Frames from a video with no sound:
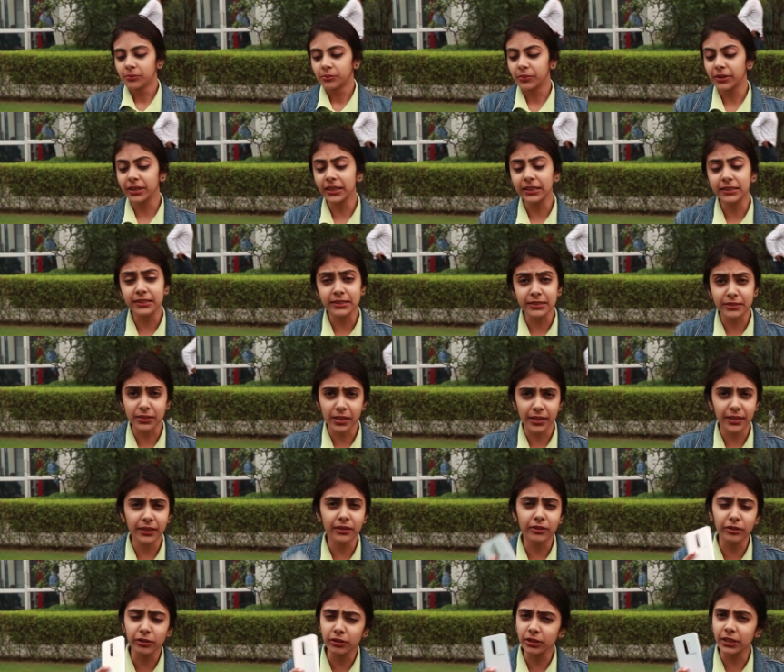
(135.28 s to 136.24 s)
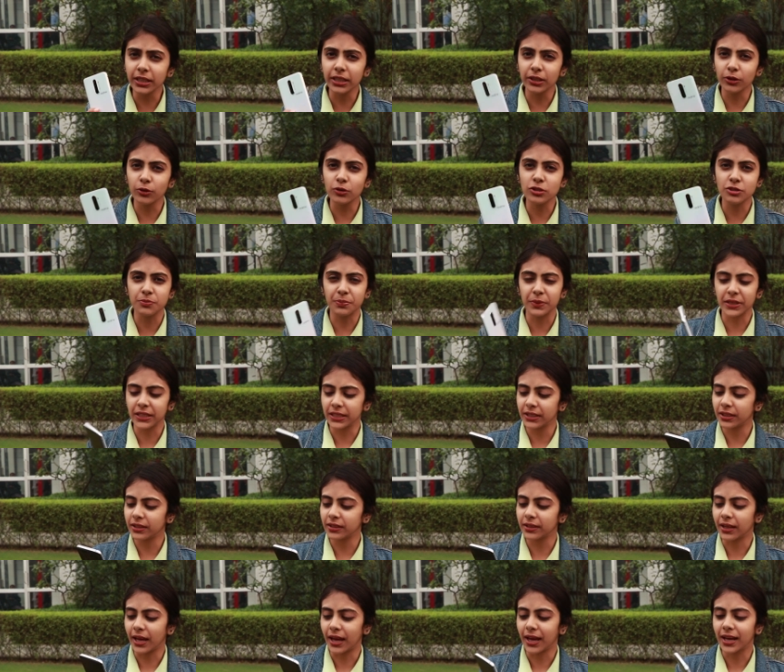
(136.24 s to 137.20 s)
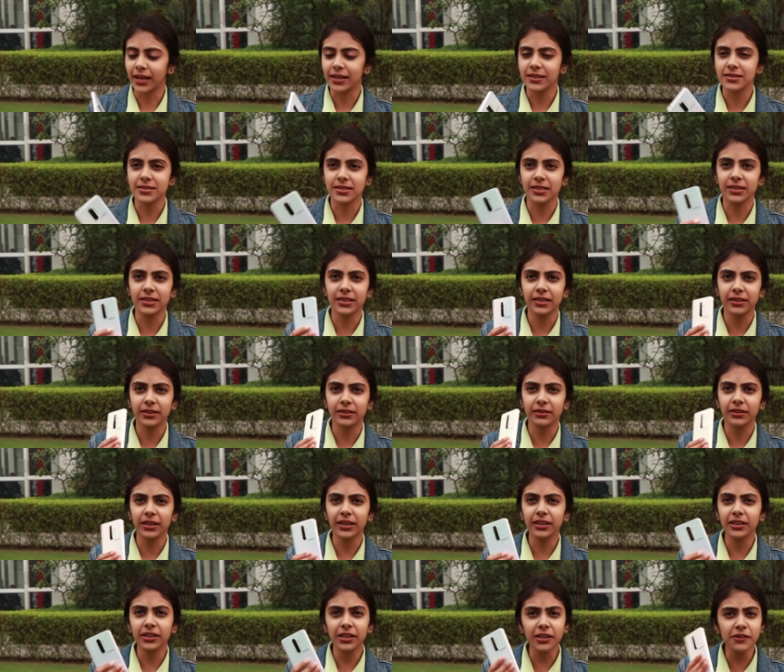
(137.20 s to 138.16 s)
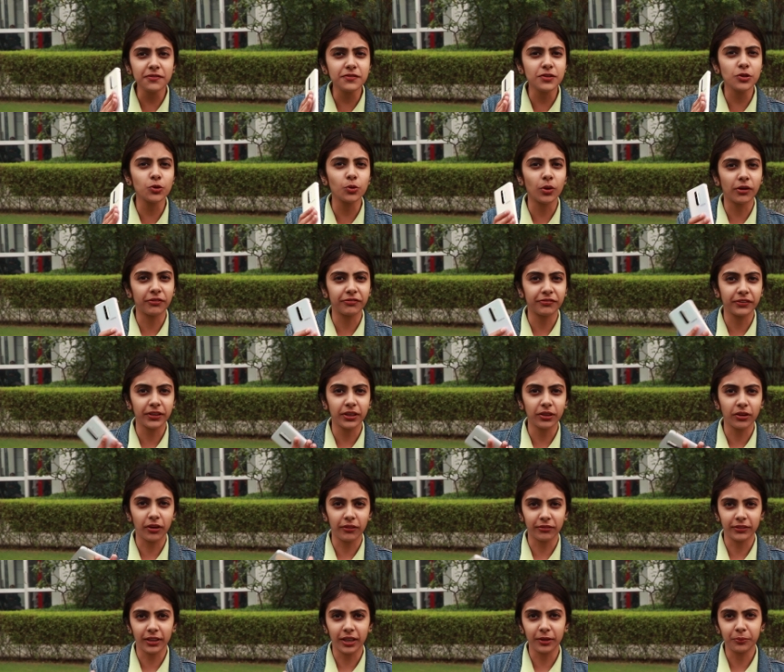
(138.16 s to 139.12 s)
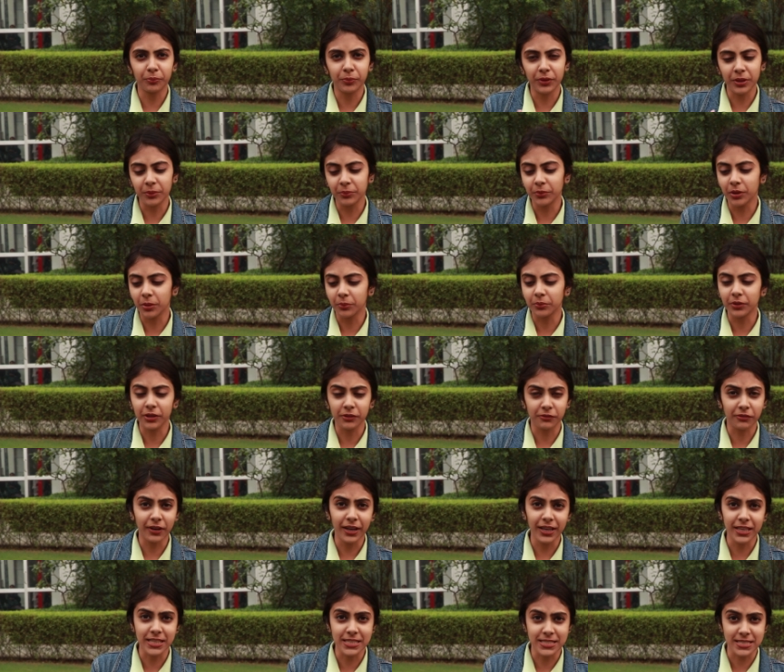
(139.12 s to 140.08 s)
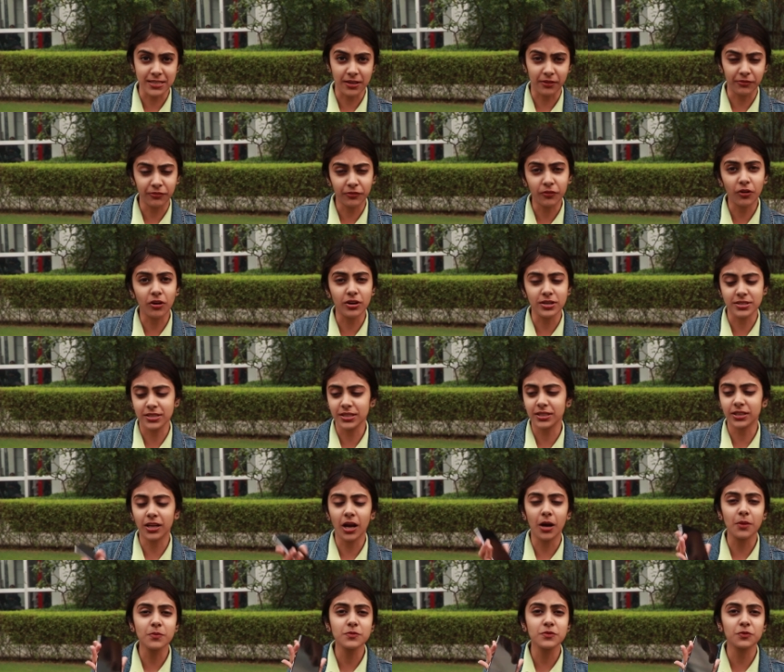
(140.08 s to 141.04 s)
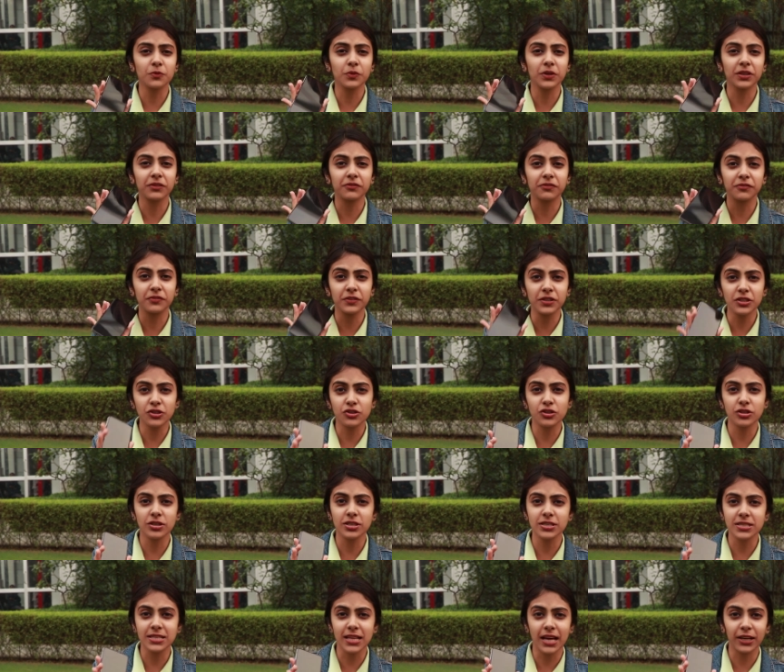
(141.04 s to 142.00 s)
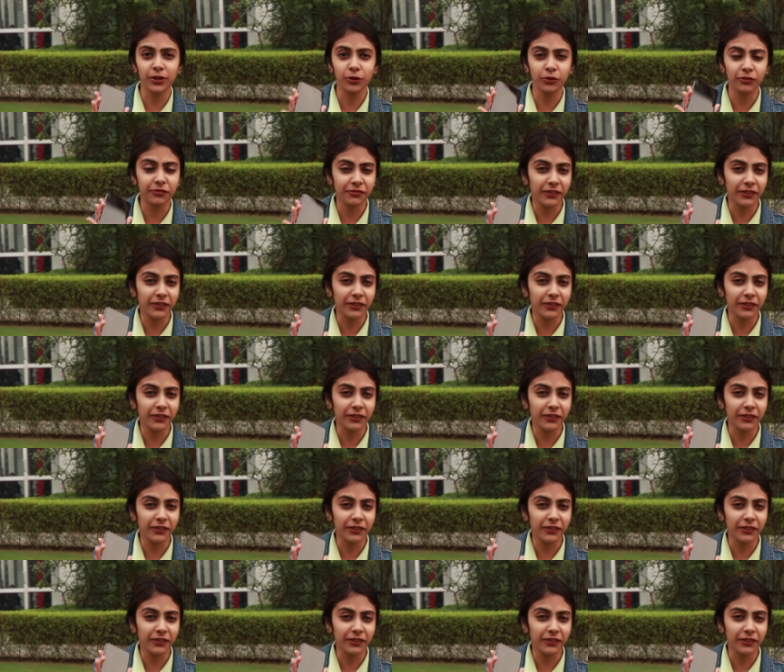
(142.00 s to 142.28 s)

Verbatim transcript: But it, it really looks pretty in hands and it, it gives you a feel of that premium device. Of course, it comes with features that you